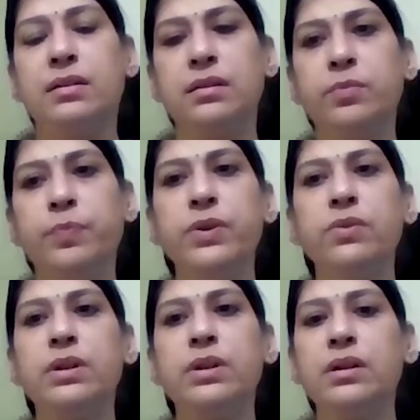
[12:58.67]

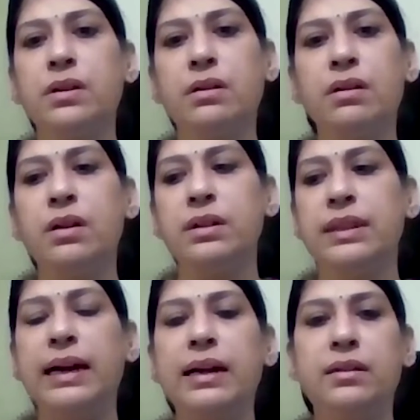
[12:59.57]
computer or
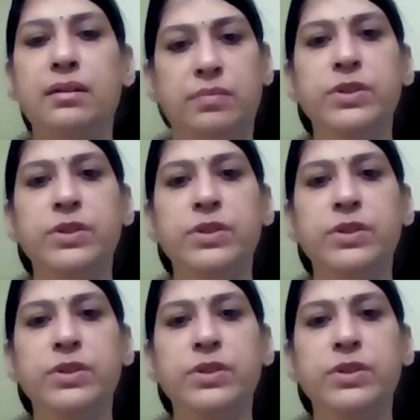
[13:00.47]
that